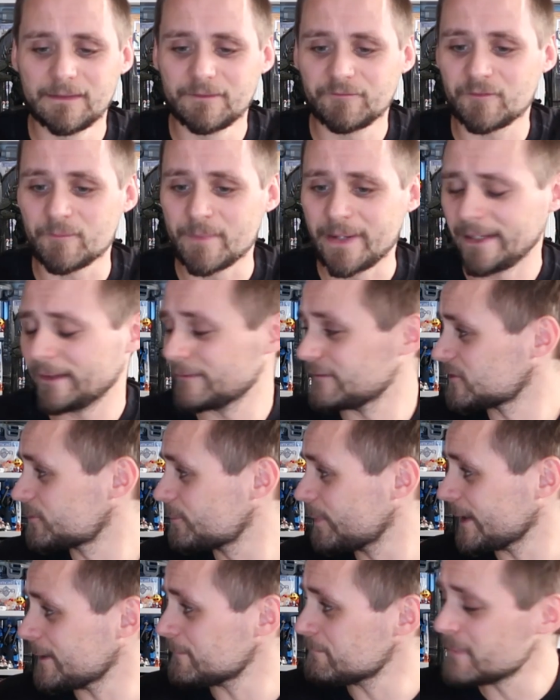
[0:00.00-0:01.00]
for me. And there's
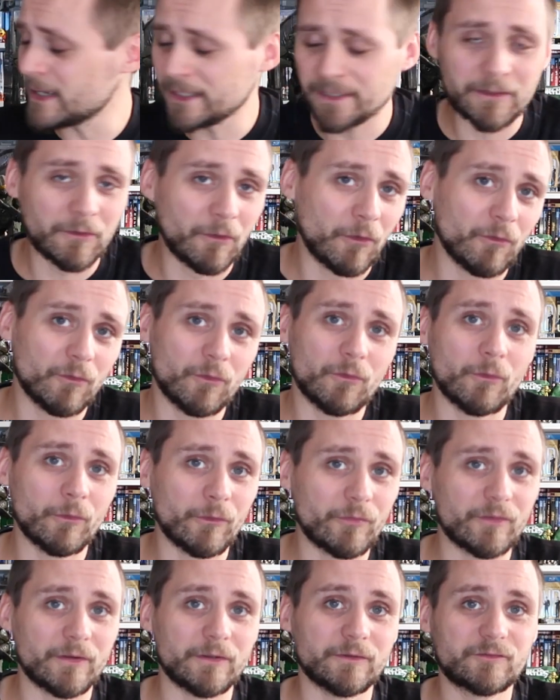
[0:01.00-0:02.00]
been many
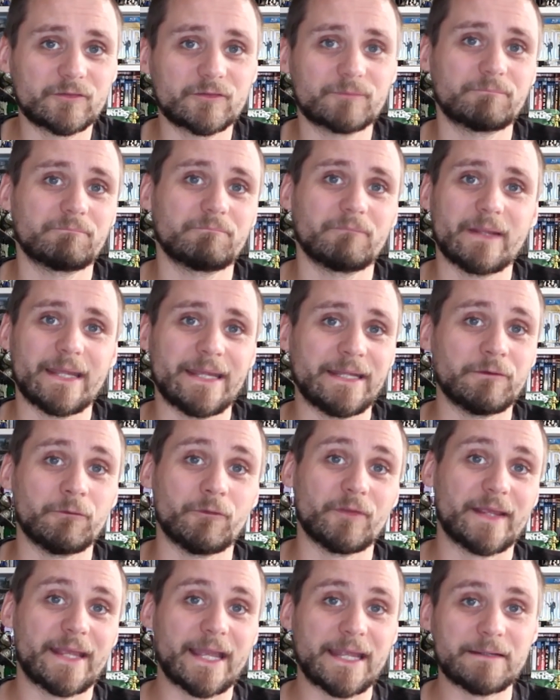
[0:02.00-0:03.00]
others in
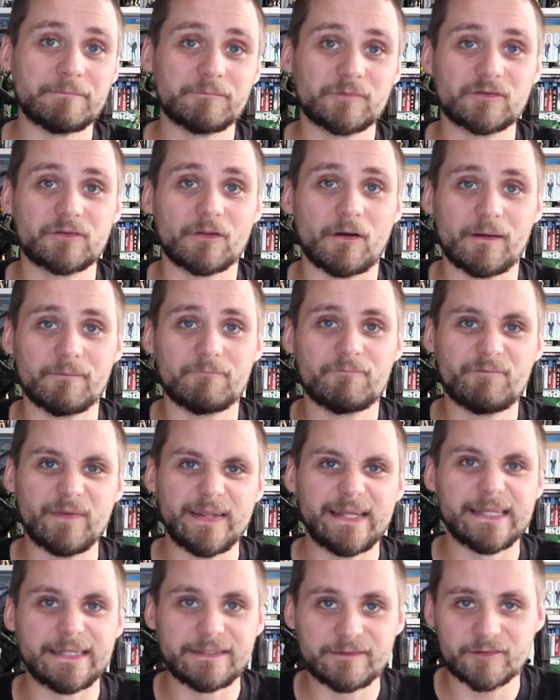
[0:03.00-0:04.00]
other games, like
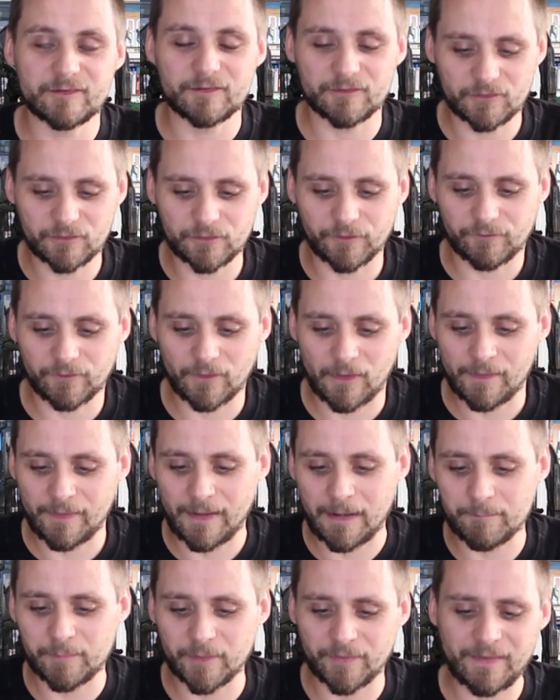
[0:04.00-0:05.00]
feelings and stuff like
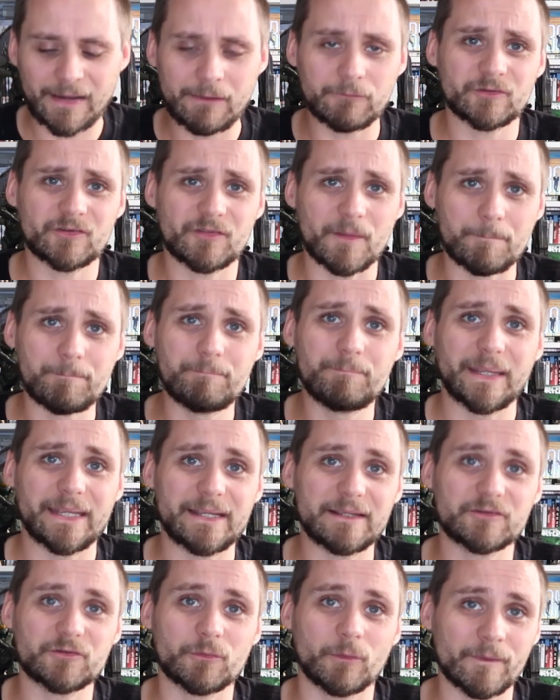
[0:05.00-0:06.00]
that, but that was the
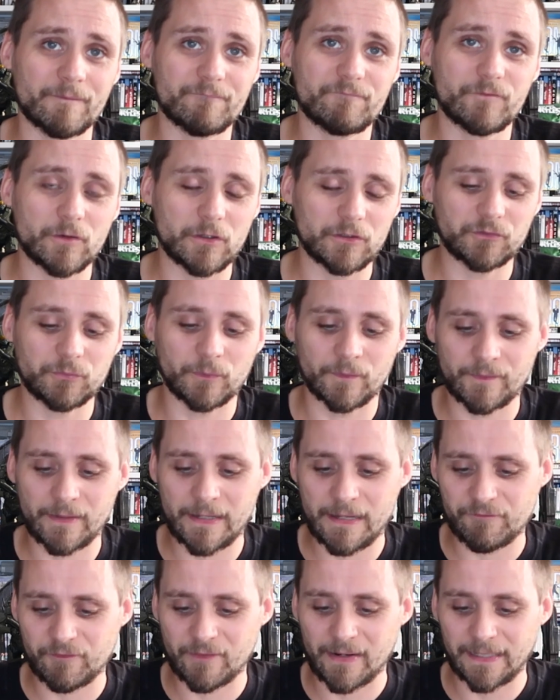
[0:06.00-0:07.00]
biggest one, the first one
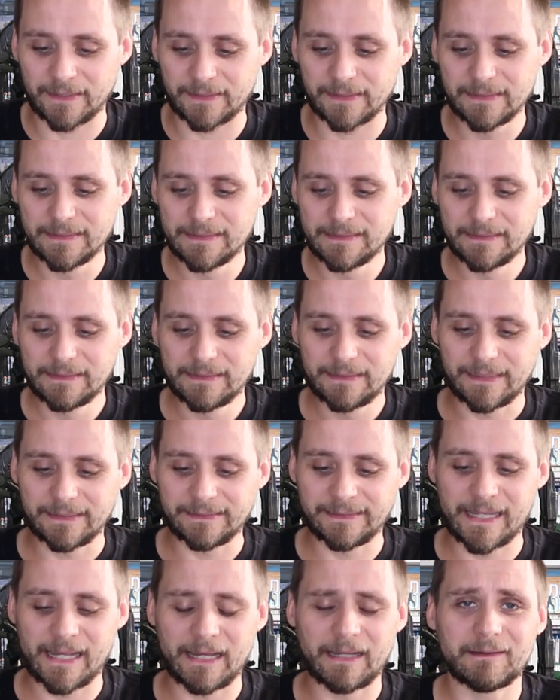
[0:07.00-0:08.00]
that I ever had.
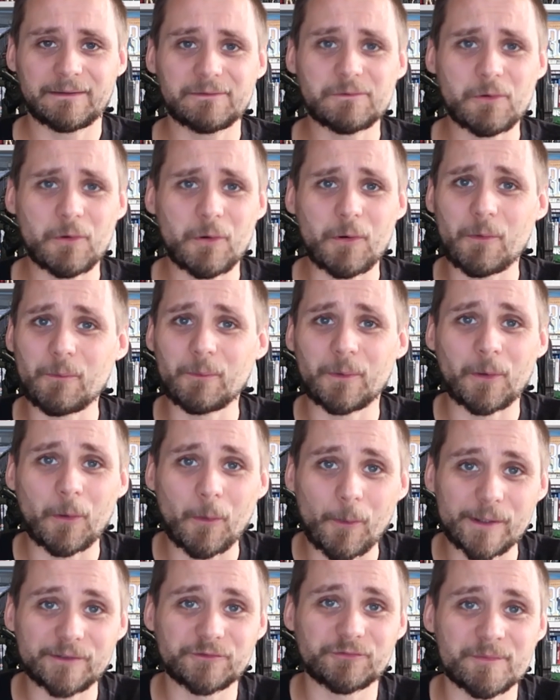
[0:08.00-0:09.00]
And yeah, we'll
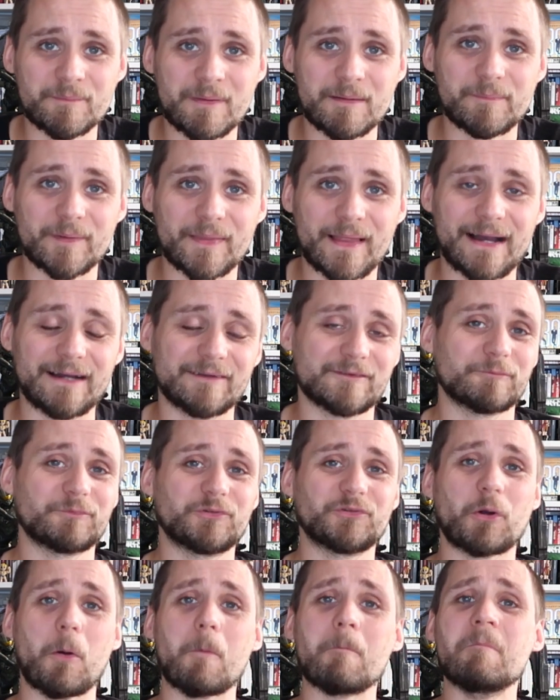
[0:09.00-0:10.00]
always remember that, as I'm
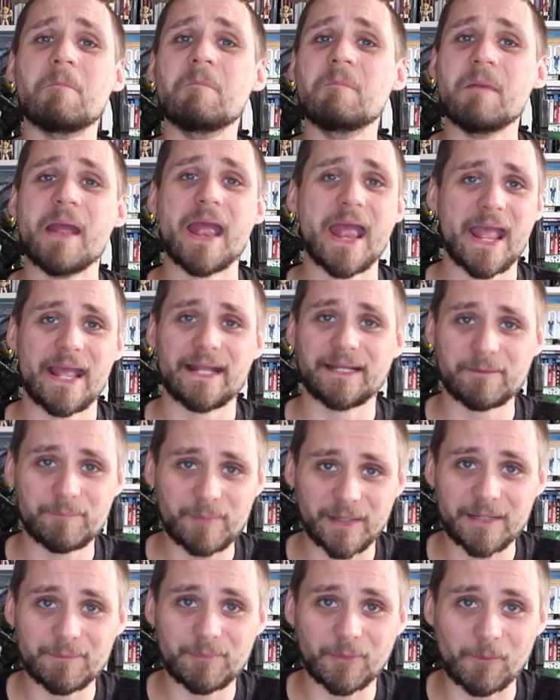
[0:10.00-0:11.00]
sure many
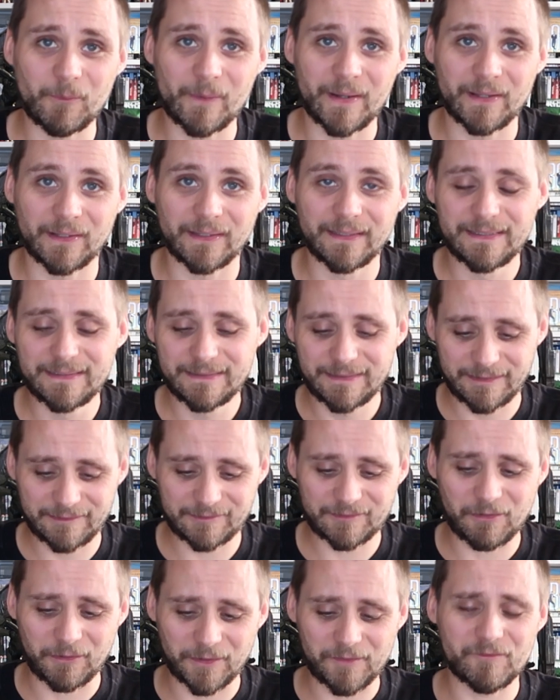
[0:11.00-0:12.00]
people will. And
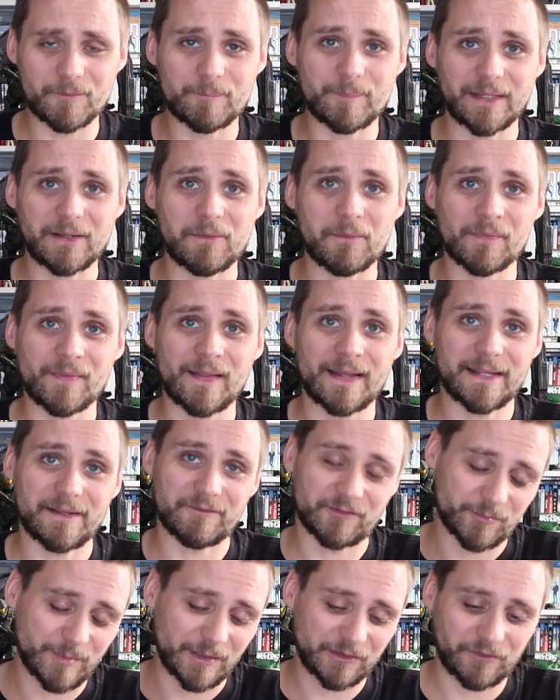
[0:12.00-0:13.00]
it's kind of a big one, that,
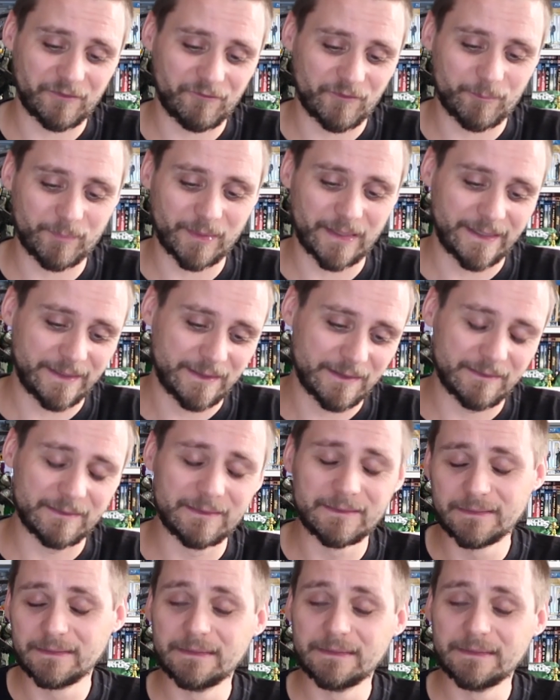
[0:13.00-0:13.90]
especially if you play your